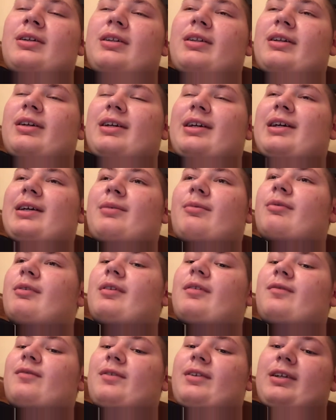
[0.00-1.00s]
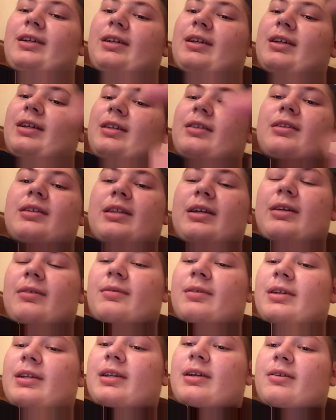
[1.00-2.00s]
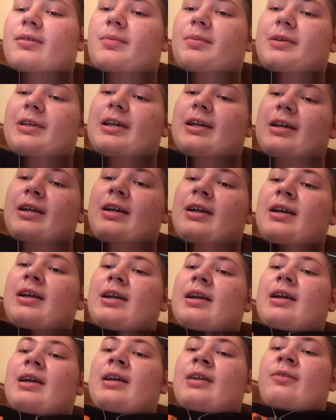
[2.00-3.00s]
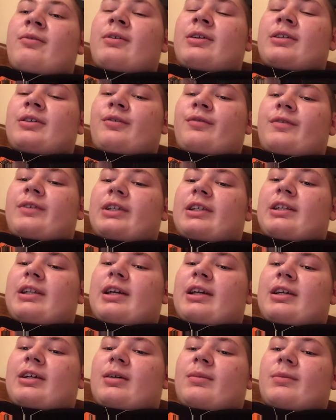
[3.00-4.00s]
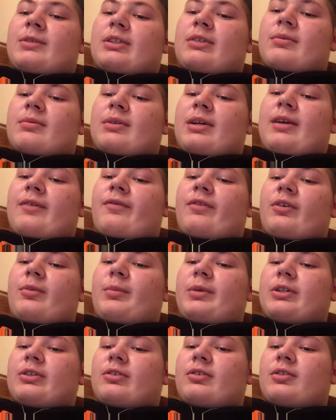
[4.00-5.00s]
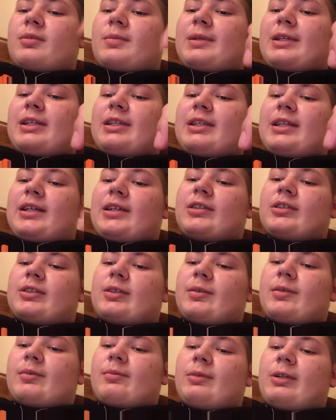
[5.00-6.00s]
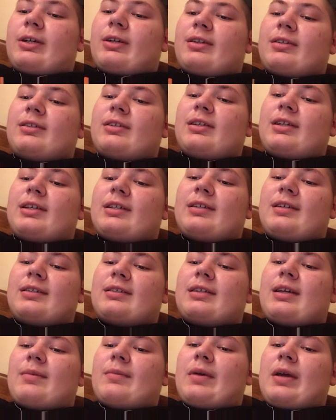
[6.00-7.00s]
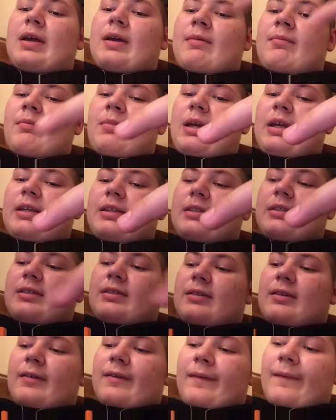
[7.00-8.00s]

like, I won't even get into that right now. But yeah. Anyways, don't forget to like, comment, subscribe, follow my social media down in the description below. And I'll see you again next time. Peace.